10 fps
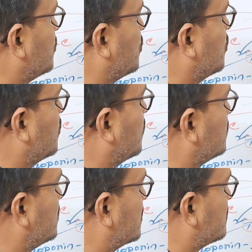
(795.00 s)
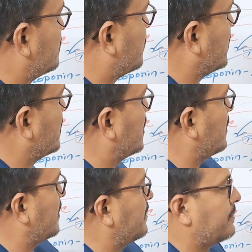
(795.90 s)
to just free
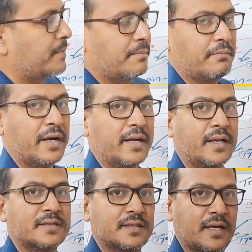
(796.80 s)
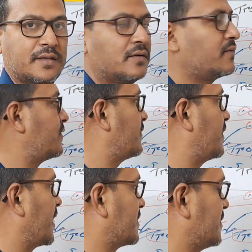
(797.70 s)
the binding site of
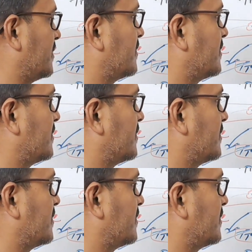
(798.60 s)
actin